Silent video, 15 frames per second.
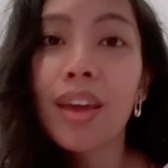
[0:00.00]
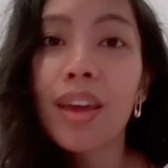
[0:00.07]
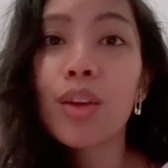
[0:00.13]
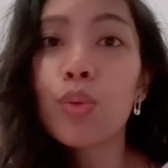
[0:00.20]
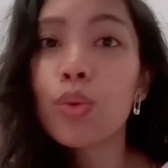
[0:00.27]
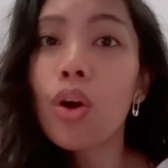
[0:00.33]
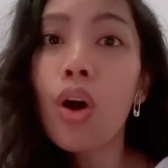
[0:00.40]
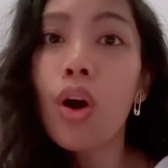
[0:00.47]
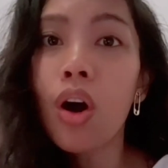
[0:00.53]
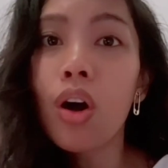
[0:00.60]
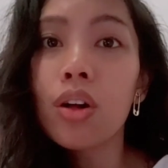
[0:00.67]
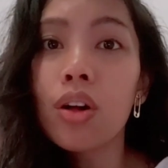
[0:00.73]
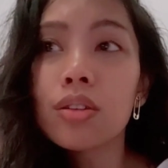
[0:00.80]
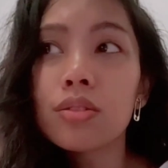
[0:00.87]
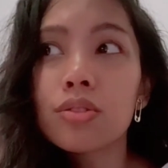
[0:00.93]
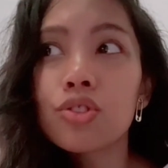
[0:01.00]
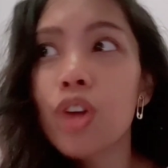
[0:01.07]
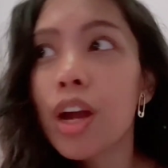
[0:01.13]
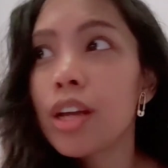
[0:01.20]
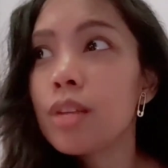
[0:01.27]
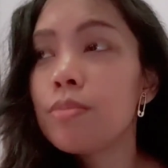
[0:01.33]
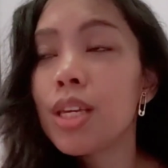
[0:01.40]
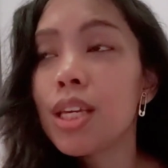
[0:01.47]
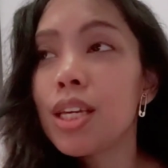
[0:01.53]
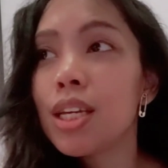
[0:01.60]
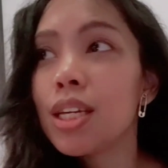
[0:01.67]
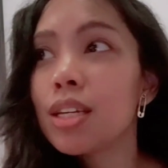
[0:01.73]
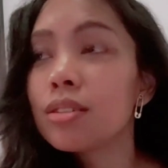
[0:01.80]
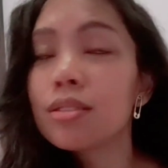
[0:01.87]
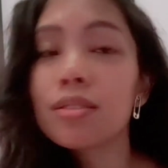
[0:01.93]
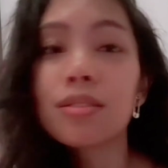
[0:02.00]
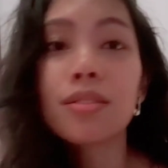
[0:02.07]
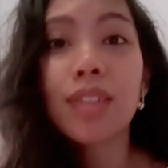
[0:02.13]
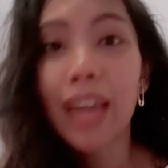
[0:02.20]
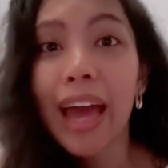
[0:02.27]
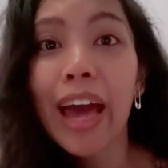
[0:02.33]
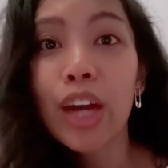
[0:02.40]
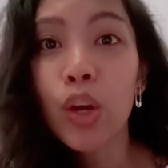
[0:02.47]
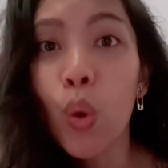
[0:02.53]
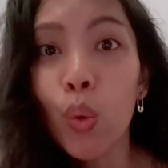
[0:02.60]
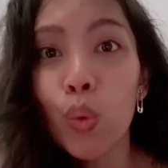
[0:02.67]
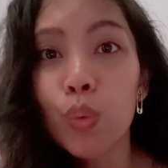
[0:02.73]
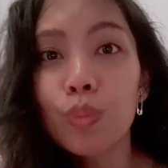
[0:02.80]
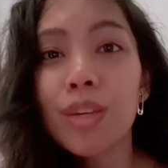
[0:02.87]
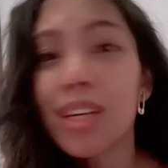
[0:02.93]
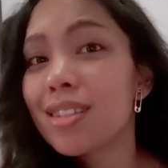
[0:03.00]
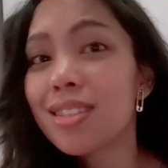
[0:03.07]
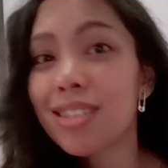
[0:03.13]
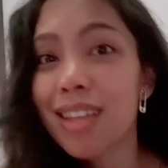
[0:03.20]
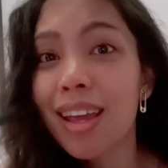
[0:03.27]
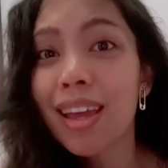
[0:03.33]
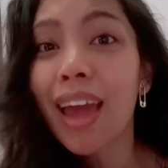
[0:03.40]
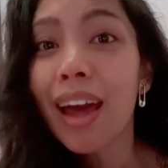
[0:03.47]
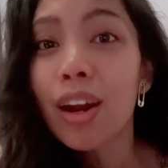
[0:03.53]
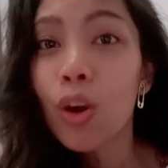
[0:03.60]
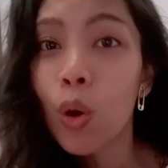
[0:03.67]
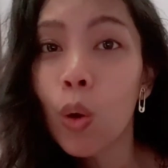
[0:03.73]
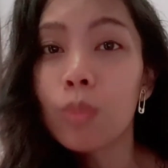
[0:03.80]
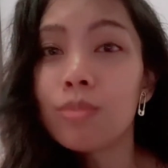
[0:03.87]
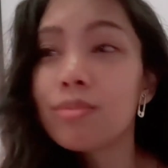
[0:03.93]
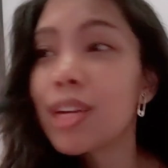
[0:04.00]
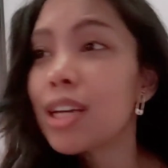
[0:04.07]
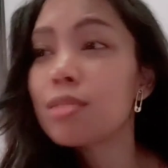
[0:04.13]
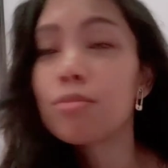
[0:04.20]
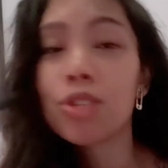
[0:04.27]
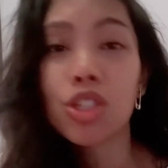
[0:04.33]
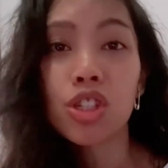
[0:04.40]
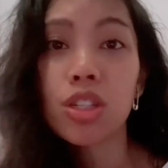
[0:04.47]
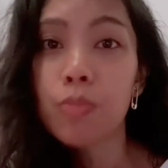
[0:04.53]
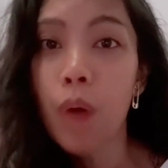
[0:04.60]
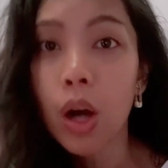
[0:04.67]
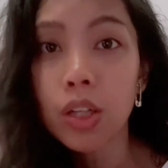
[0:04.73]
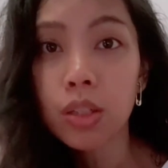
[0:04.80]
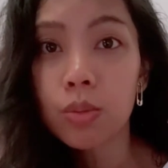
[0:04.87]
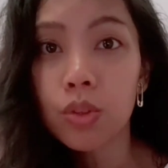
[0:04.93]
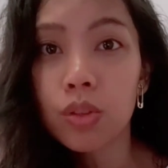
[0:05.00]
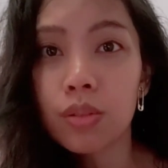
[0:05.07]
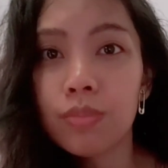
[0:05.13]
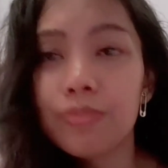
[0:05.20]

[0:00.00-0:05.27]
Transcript: and we're all trying to be at home and staying at home as much as possible.